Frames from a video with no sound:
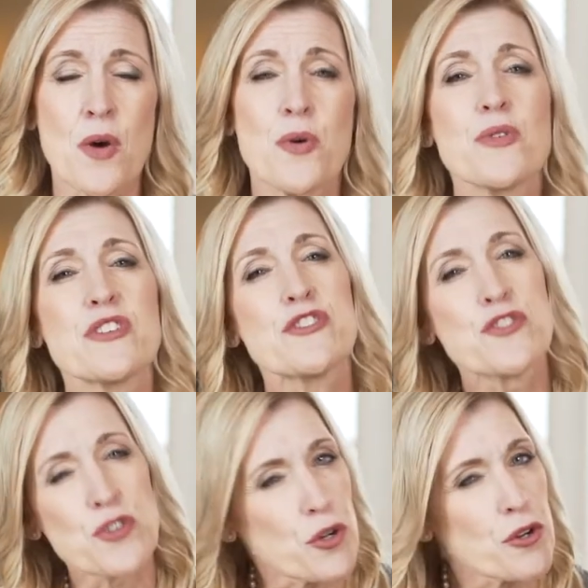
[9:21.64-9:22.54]
Who
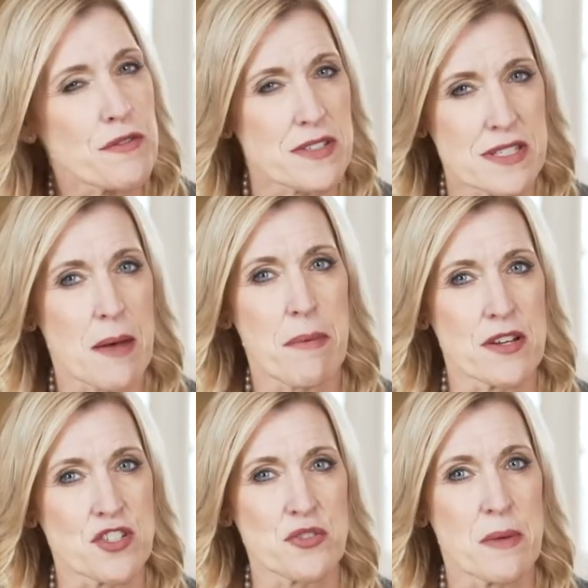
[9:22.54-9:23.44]
deserves that
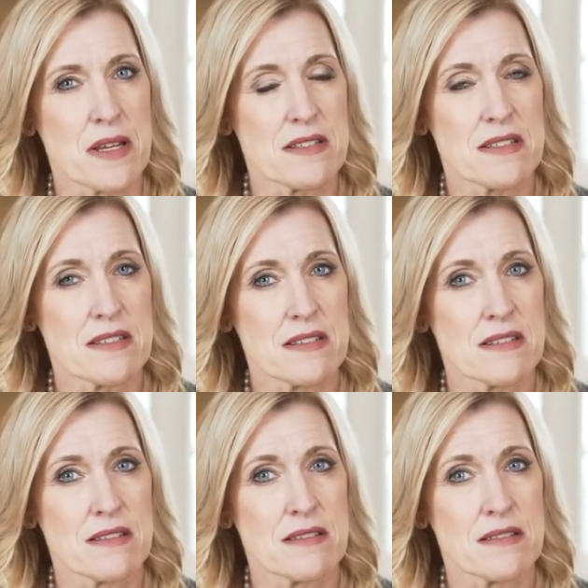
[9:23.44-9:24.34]
punishment?
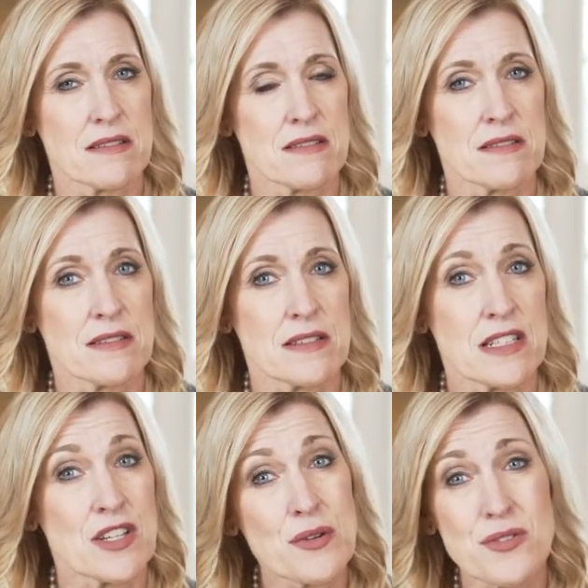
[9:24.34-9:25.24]

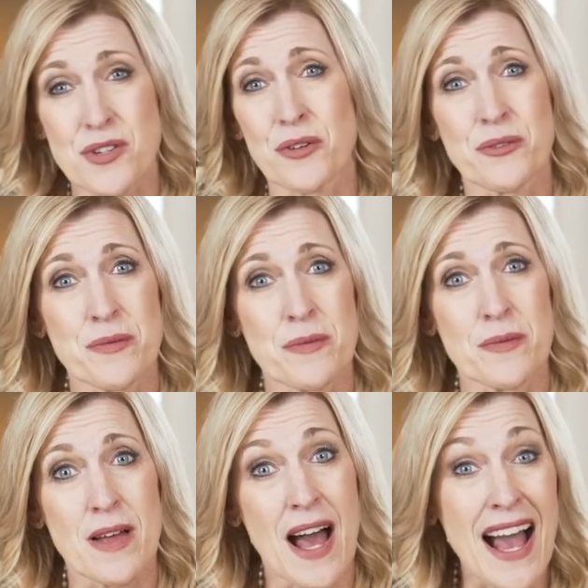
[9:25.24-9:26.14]
You do.
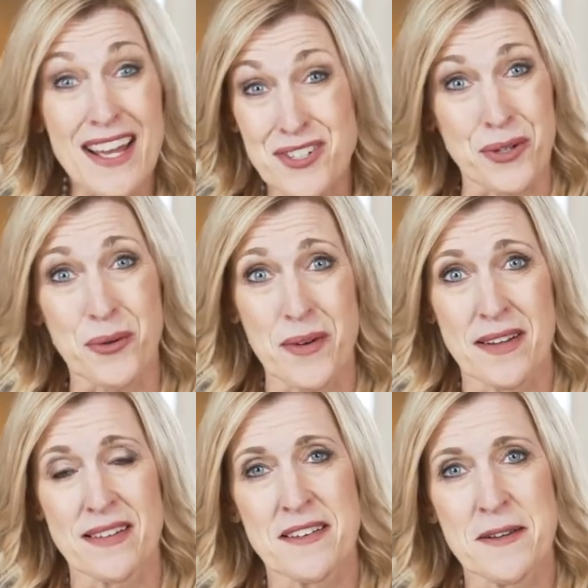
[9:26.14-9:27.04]
I do.
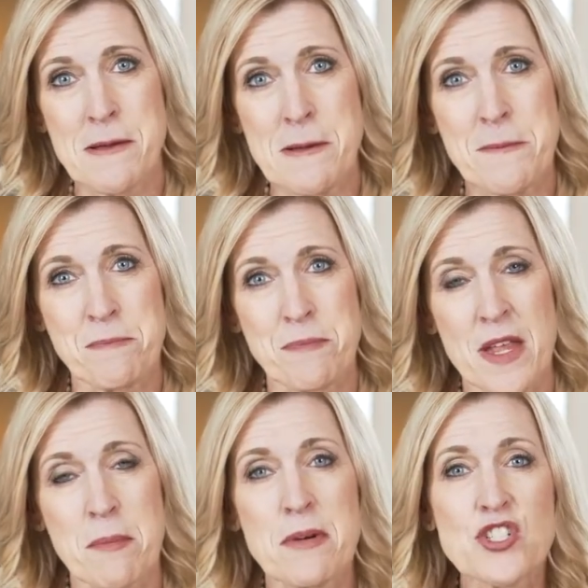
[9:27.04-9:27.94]

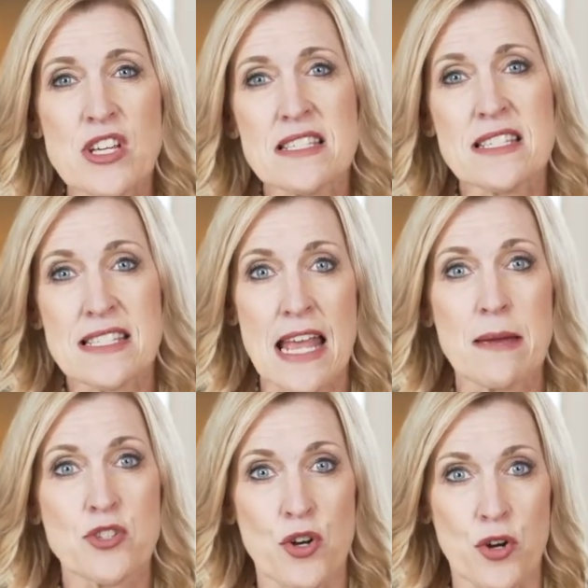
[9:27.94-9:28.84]
But Jesus
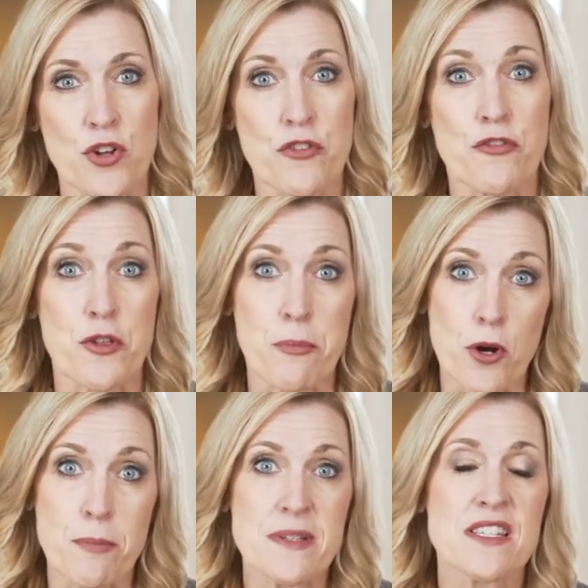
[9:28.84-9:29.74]
came to earth for the
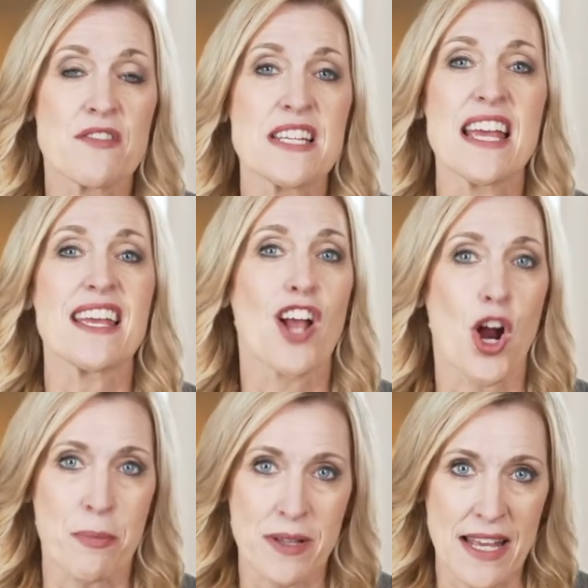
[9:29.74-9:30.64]
purpose of taking
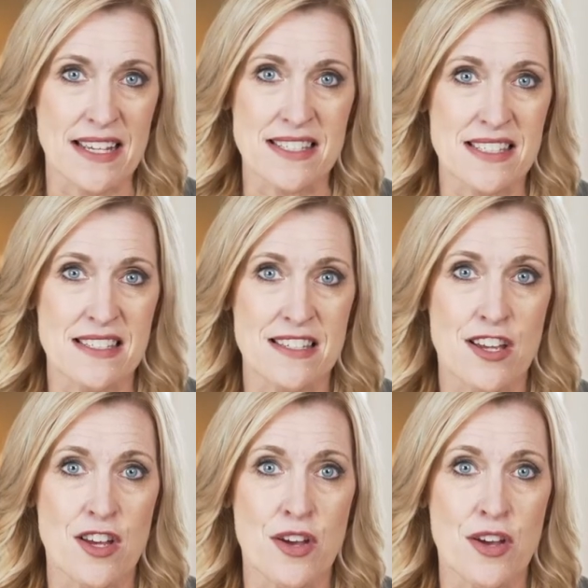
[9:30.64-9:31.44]
our place.